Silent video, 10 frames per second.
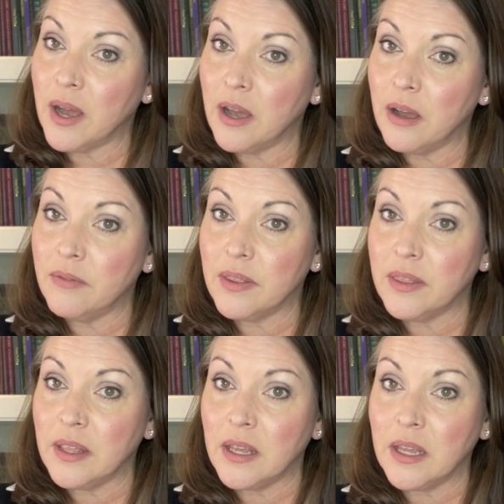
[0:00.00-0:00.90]
of
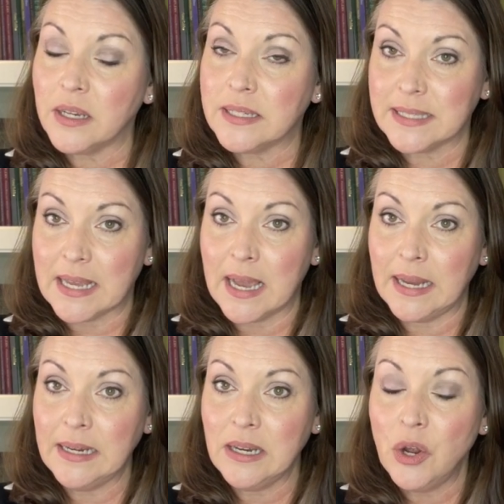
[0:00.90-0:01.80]
the
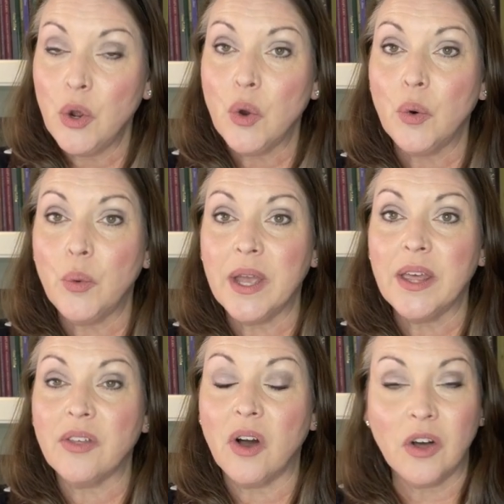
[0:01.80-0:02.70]
design
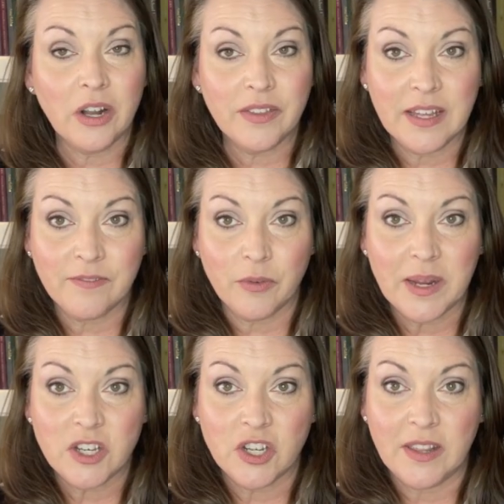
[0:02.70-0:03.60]
with all of the
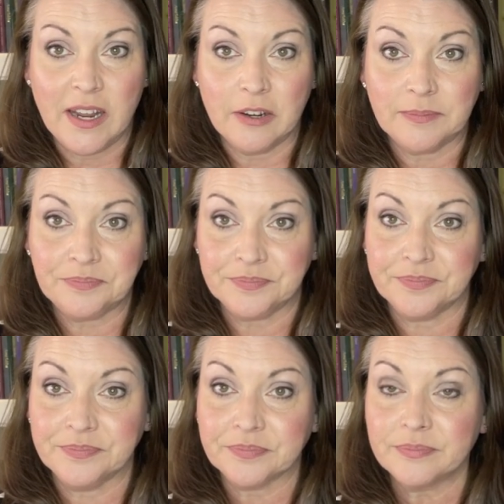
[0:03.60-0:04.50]
information there.
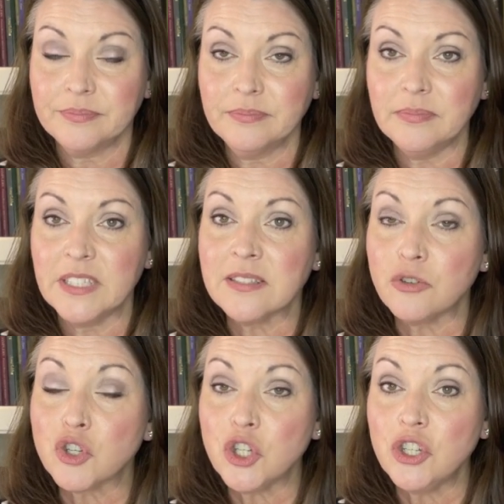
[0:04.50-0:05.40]
So
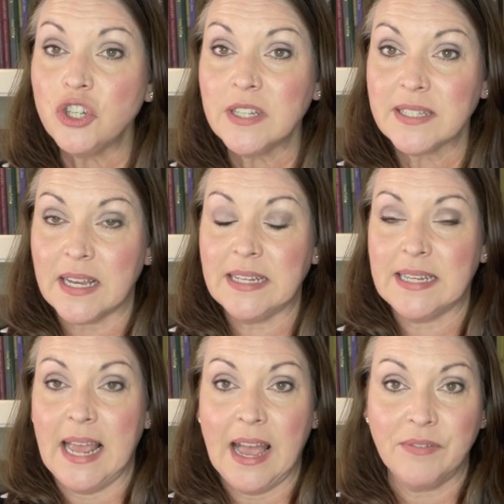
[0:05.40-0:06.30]
should you decide to
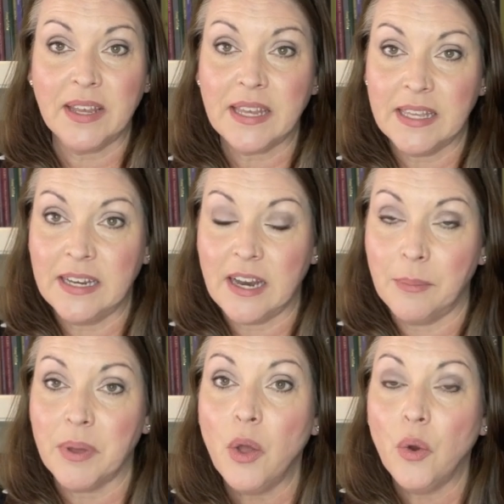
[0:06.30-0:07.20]
have it kitted
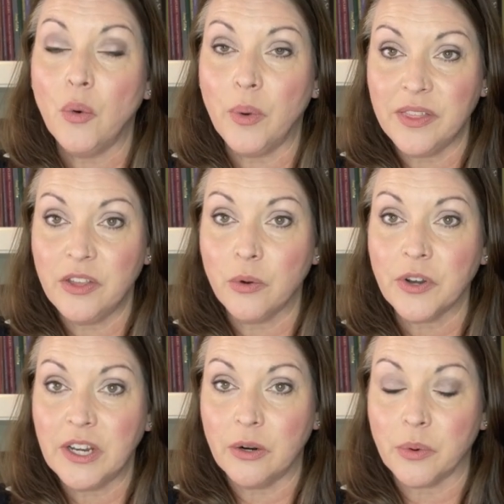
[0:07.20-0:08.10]
up with your
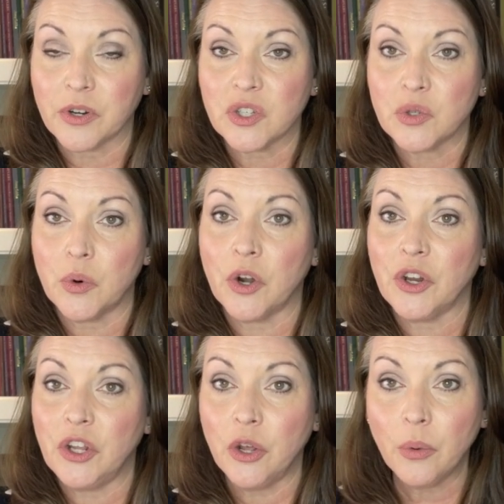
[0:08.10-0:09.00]
needlework store,
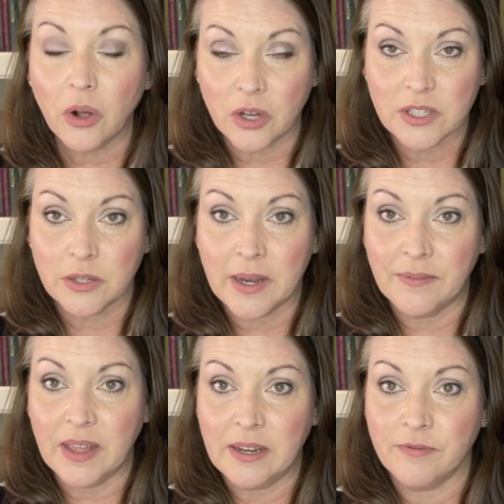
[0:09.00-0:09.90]
you will also have
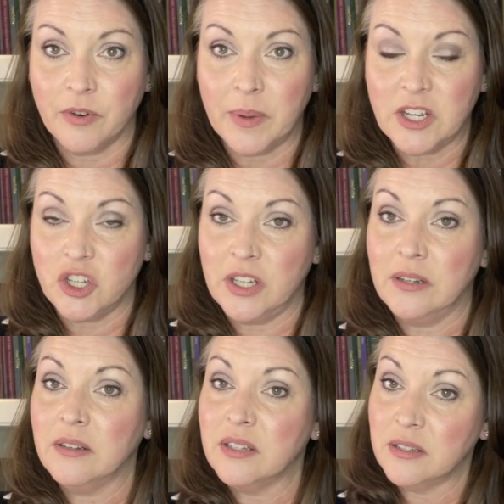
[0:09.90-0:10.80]
that information
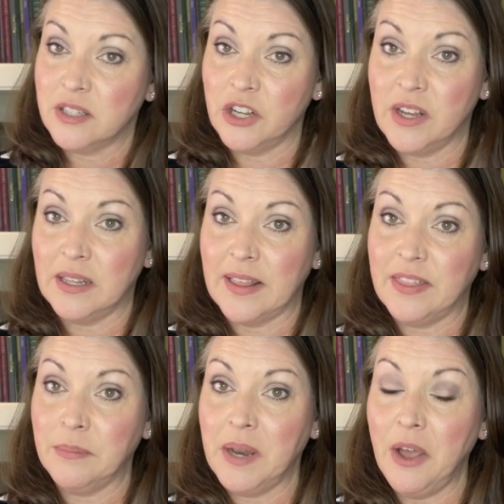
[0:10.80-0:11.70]
so you can let
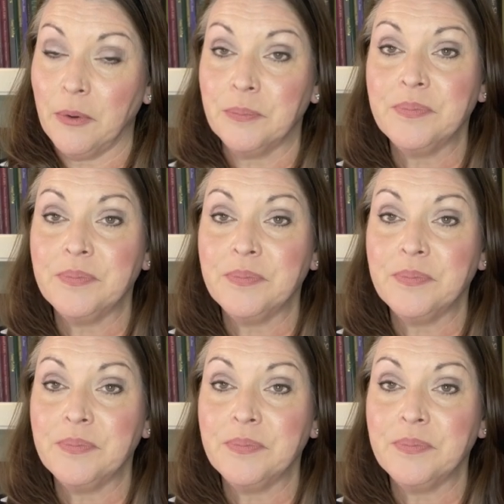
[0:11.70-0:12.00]
them know.